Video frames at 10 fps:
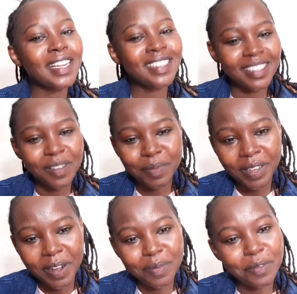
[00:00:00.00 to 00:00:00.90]
to
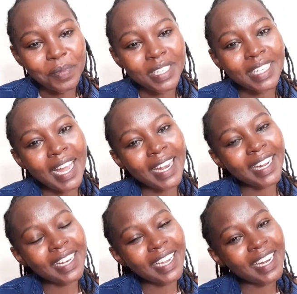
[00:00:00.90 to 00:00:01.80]
subscribe to my
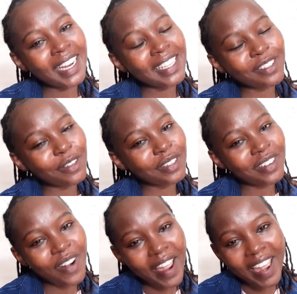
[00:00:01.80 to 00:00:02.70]
channel, and let's go
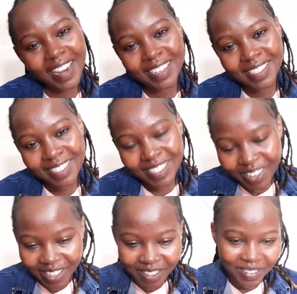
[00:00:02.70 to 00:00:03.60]
straight
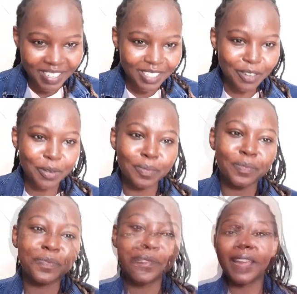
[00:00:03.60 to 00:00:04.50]
to the video.
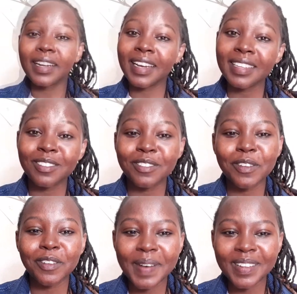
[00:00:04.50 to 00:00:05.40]
And guys are
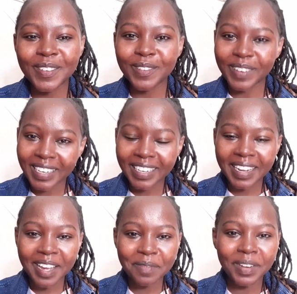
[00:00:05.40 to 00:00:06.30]
so much
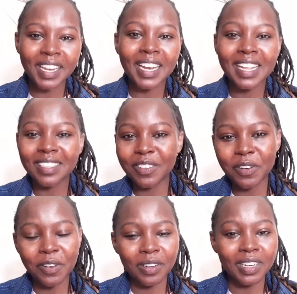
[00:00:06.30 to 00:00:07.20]
welcomed, and let's
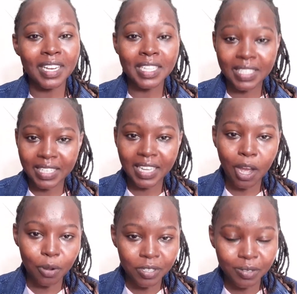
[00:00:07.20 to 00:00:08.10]
see
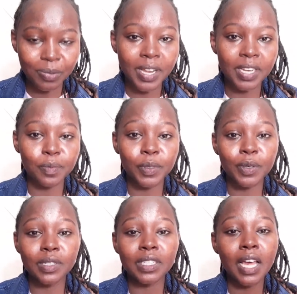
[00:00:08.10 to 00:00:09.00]
how it went,
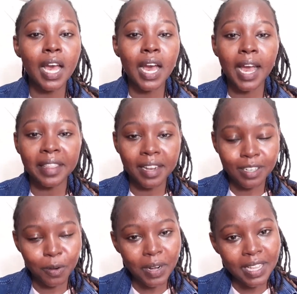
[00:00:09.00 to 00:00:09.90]
because at
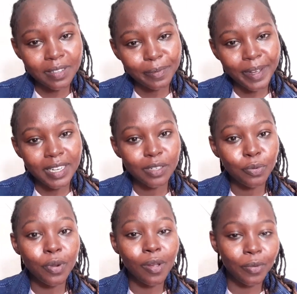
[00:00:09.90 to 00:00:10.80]
our last part
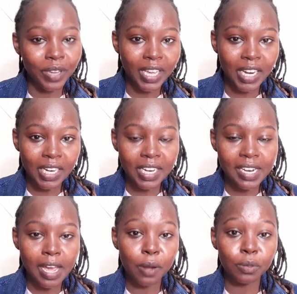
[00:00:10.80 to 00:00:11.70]
where we ended,
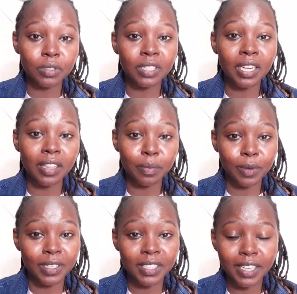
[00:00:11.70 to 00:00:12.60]
I was still at the
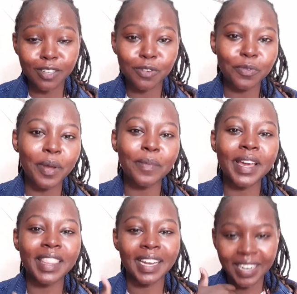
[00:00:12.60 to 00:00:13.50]
police station, whereby
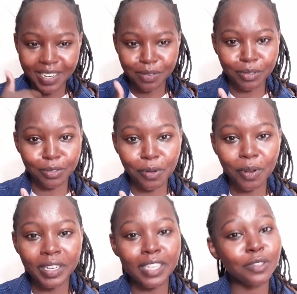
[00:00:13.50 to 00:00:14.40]
the lady was
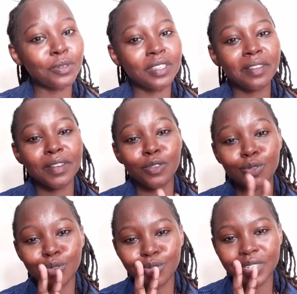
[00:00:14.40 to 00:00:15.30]
called and she was given
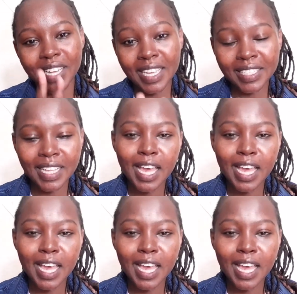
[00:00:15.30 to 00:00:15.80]
2 days